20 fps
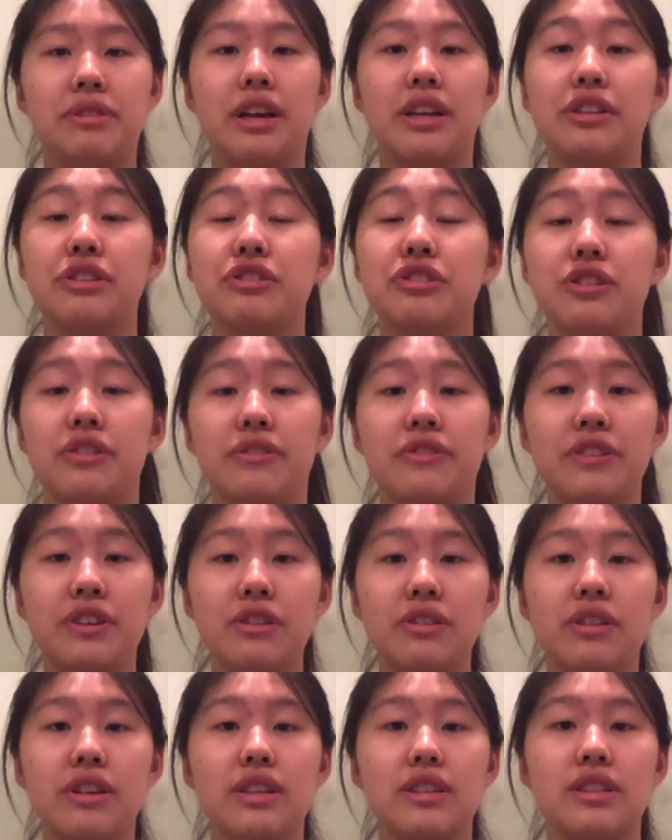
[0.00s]
and you should feel
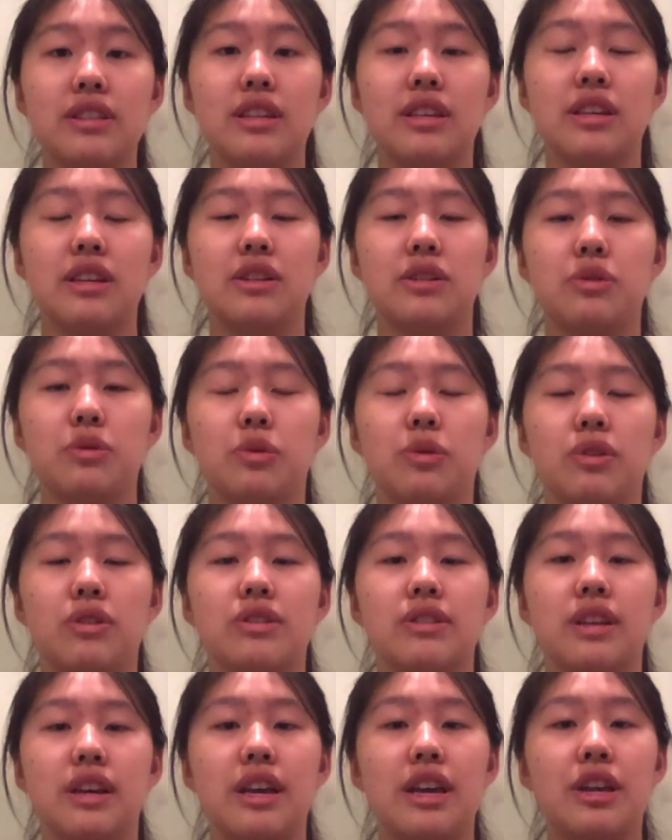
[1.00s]
this towards
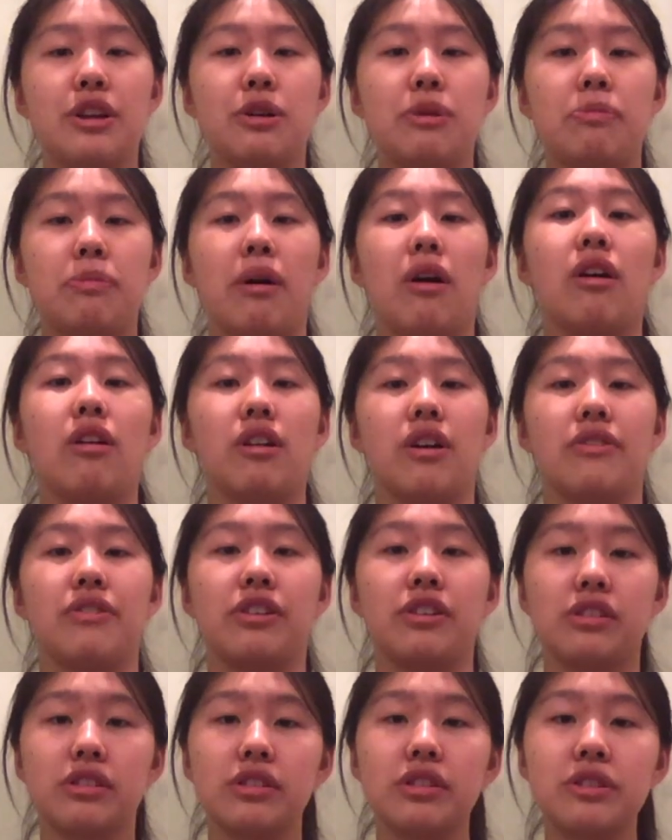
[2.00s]
the inner part of your
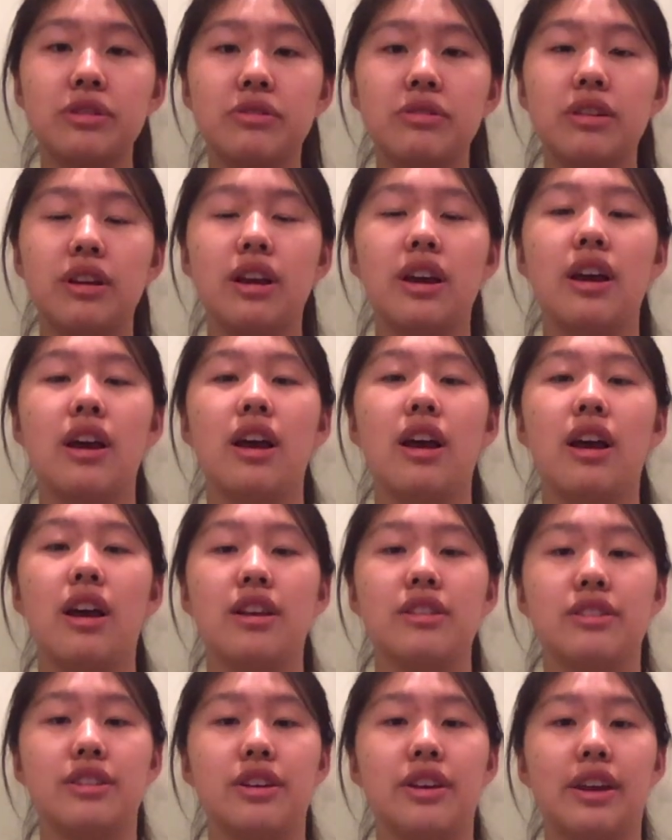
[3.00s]
glute
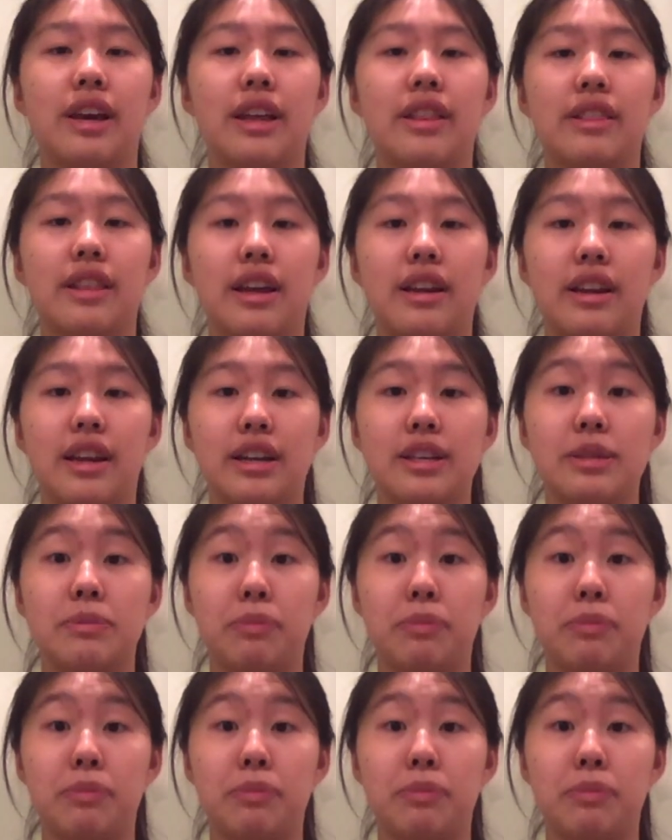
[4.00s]
so you get that nice